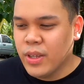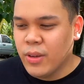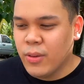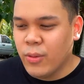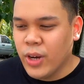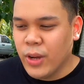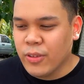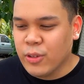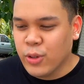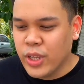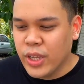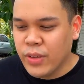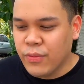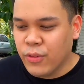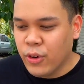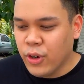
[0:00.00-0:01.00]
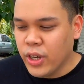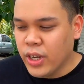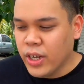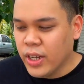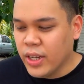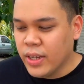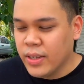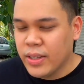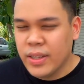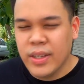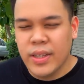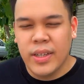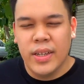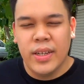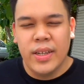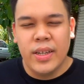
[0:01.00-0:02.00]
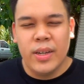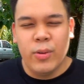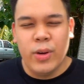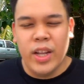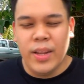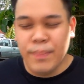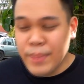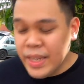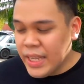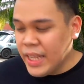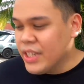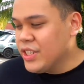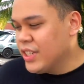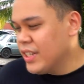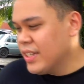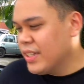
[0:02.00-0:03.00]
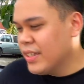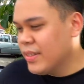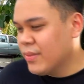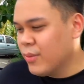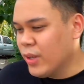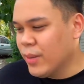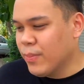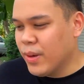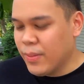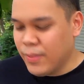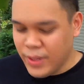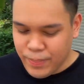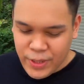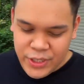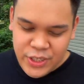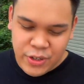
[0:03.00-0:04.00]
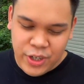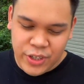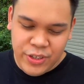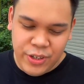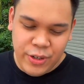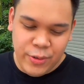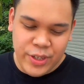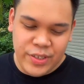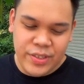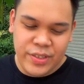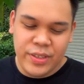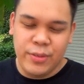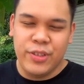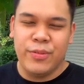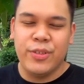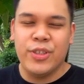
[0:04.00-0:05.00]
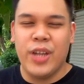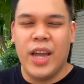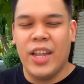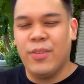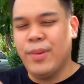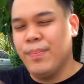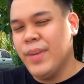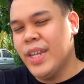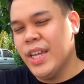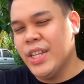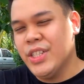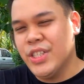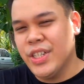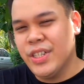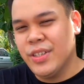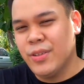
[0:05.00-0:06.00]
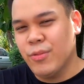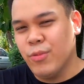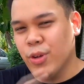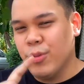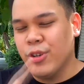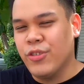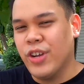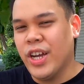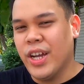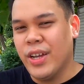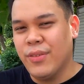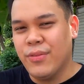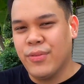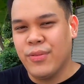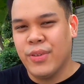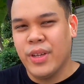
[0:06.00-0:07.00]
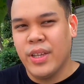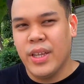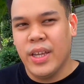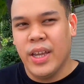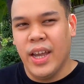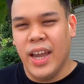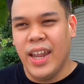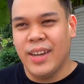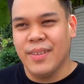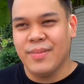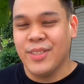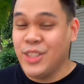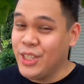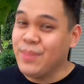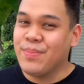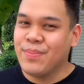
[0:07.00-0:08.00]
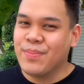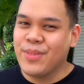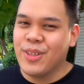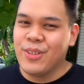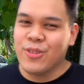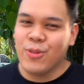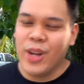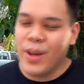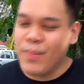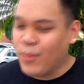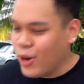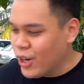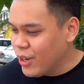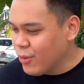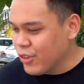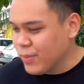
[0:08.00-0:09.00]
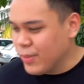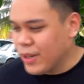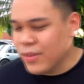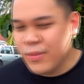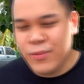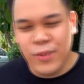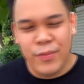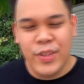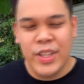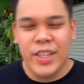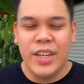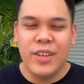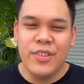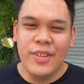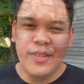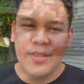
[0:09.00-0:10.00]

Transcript: when I was looking for a mid-engine, the budget criteria had to be mid-engine, rear-wheel drive, and cheap. So when I bought it, it was about 50,000,